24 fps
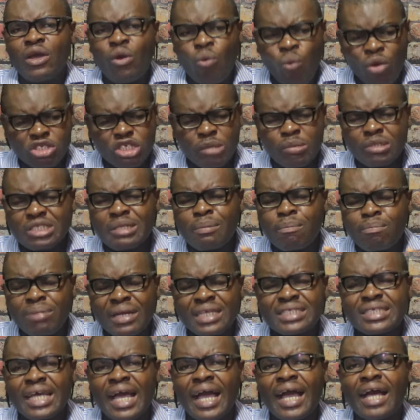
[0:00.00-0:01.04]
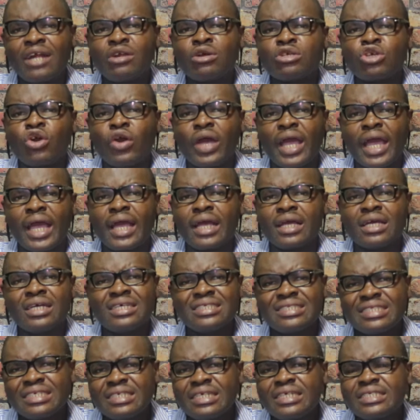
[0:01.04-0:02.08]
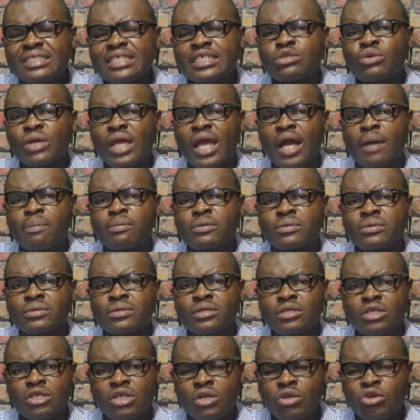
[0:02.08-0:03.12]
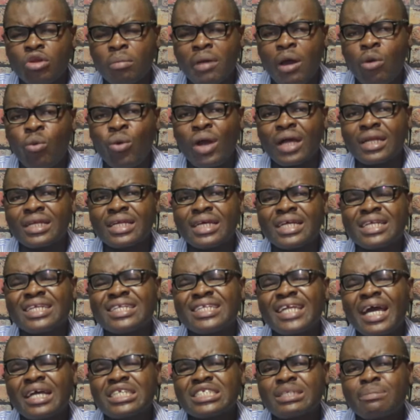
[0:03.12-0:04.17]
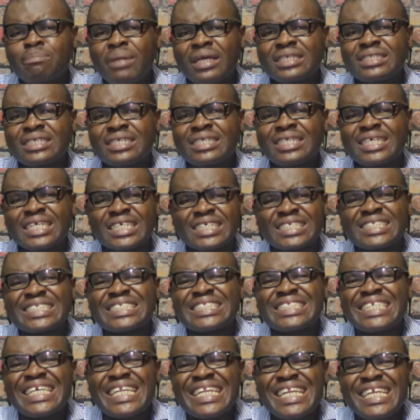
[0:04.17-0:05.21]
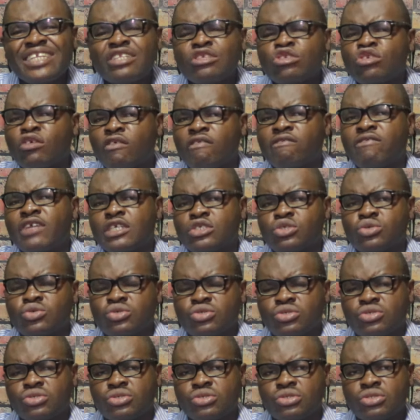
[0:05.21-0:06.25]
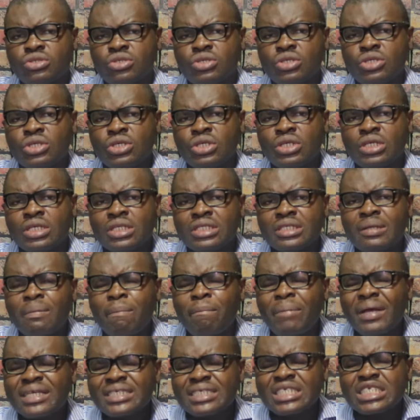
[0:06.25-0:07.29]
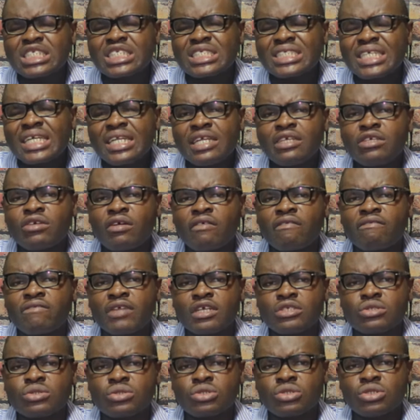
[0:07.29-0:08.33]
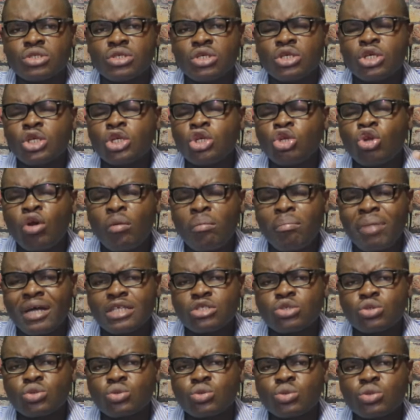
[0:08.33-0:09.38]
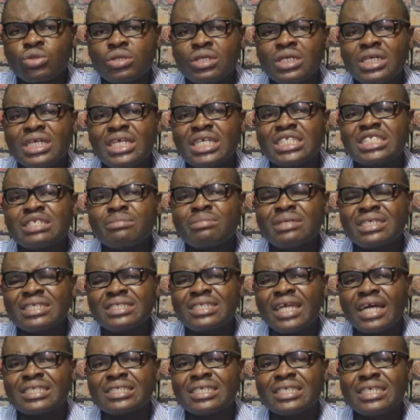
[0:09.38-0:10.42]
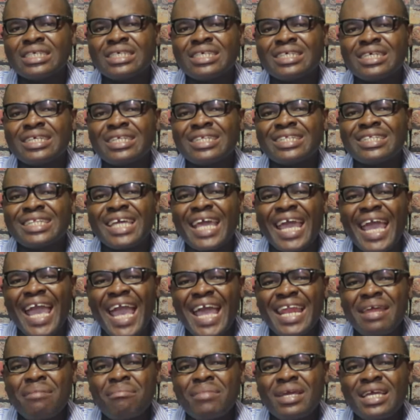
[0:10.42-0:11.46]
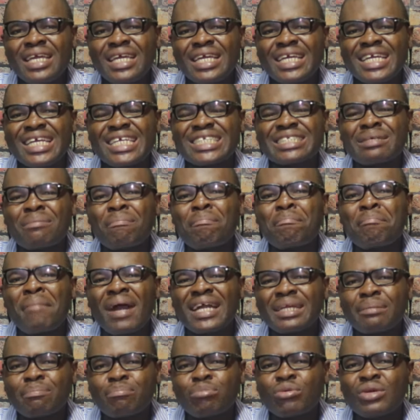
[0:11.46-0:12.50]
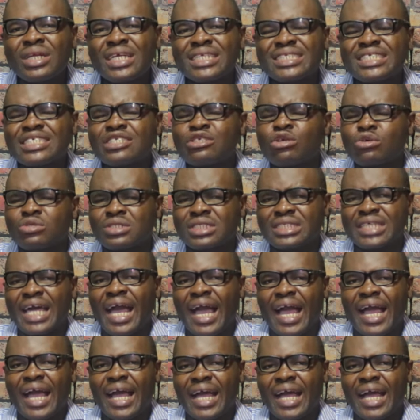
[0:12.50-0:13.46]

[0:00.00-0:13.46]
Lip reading: When somebody places a hand on your hair, three things will happen. Number one, that person is stealing your virtues. The person is stealing your virtues. Number two, it means that the enemy is manipulating your star.